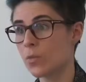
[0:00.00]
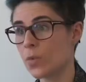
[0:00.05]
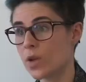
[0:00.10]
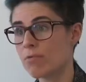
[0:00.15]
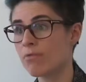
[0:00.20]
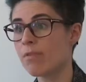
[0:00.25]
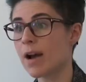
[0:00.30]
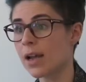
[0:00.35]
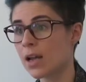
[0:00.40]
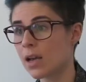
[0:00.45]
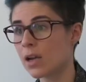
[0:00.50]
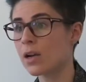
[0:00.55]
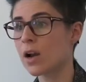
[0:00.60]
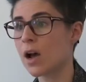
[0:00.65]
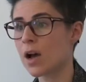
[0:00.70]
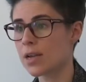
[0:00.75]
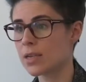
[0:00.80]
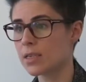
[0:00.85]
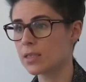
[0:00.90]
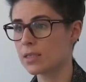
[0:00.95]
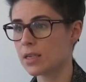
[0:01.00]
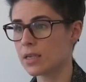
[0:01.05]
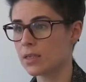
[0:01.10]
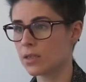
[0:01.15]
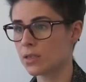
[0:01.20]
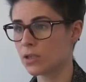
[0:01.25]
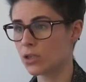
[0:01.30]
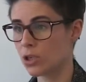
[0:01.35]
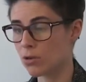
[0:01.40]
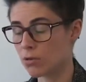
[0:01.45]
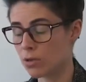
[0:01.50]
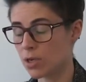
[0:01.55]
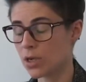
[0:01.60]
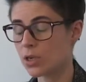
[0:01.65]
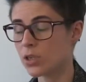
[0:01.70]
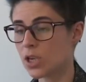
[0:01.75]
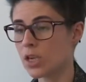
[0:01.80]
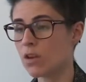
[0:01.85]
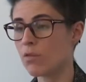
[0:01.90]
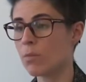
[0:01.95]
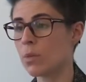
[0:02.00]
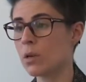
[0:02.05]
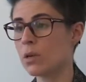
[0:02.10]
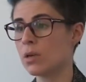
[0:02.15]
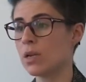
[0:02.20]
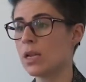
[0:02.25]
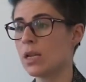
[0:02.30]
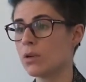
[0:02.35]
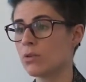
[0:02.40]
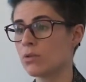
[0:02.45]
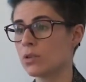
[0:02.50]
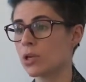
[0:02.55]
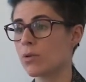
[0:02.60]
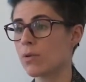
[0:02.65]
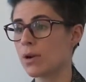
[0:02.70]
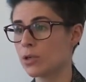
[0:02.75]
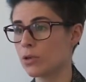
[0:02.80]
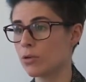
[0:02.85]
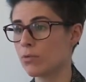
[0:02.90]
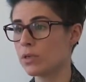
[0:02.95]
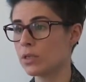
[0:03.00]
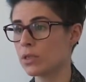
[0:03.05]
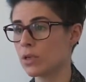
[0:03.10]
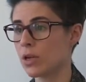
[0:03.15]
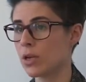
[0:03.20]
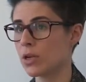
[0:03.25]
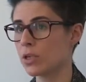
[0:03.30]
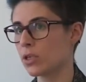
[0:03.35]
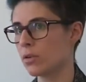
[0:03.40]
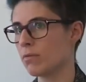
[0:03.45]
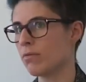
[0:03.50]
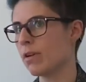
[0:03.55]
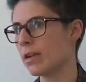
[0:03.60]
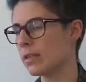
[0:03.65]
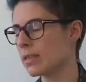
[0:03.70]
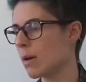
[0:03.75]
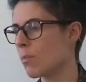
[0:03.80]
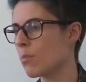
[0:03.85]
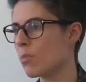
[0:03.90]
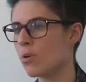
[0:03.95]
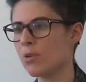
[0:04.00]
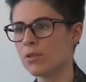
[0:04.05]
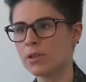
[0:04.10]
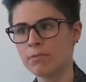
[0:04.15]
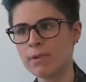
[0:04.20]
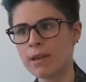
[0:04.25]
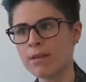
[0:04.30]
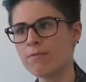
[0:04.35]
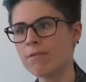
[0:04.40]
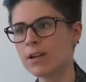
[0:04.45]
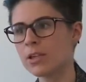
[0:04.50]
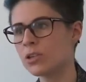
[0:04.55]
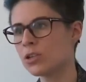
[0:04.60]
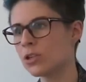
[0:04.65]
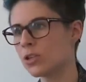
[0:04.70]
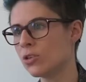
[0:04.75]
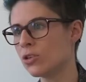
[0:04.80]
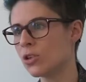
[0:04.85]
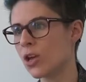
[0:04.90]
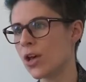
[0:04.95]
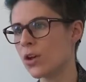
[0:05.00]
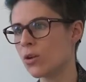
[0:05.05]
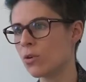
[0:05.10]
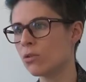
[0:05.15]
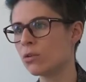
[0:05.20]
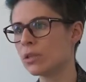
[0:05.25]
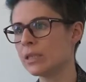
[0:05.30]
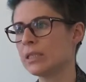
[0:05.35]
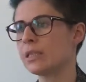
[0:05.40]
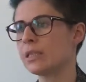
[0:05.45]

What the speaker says: that we've recognised in student achievement in undergraduate research, for example the Reinvention Journal